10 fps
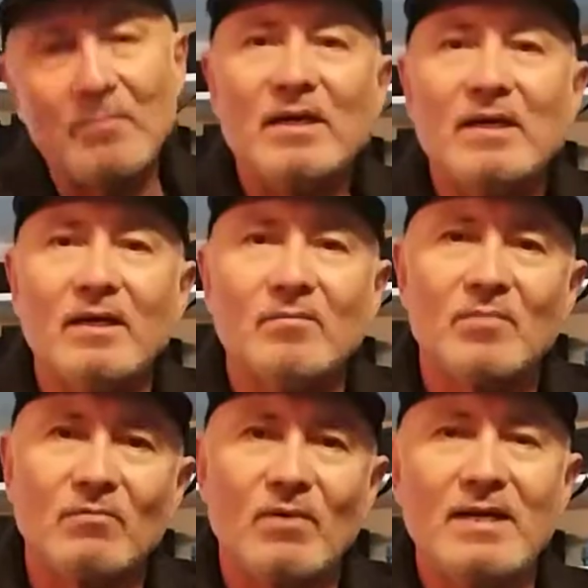picking.
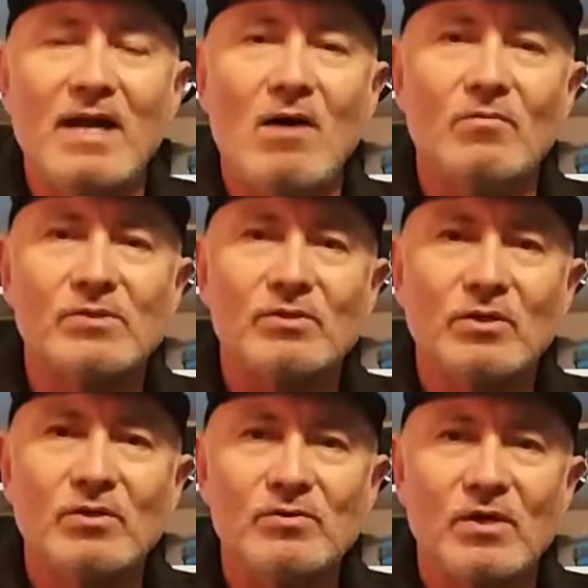But right now, we're just
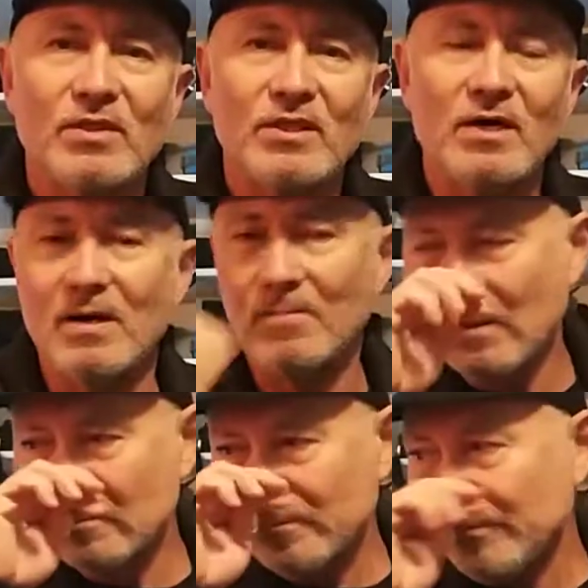going to use our thumb.
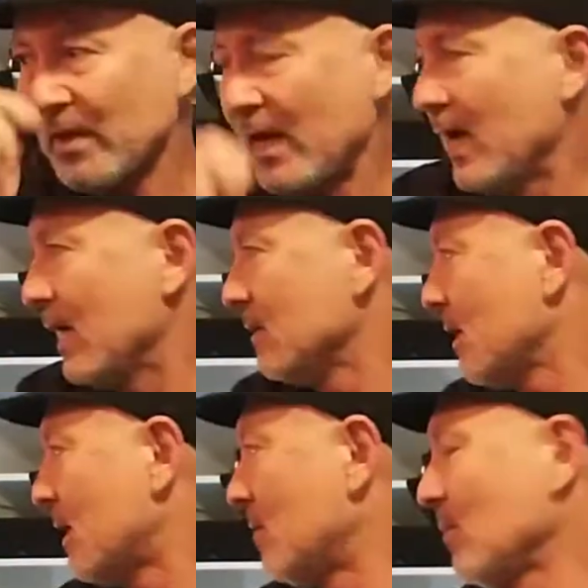And
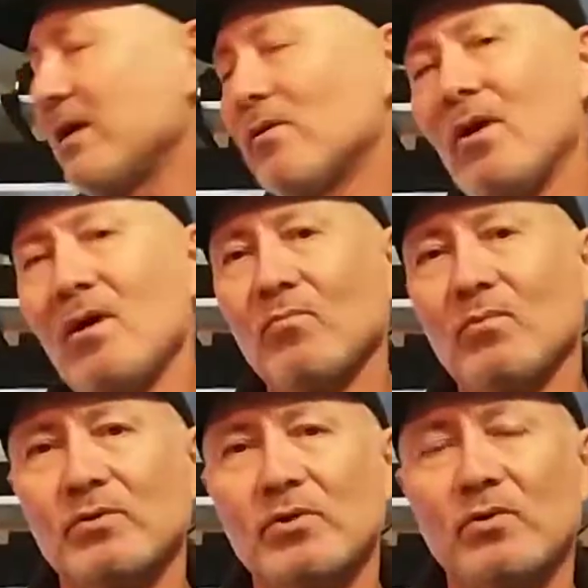later on,
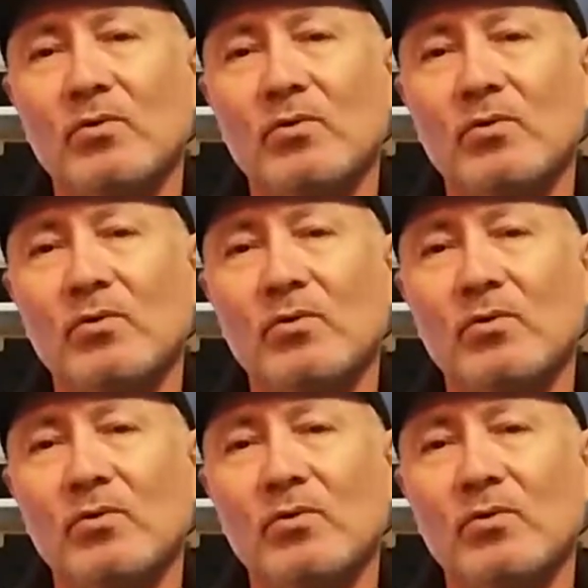we'll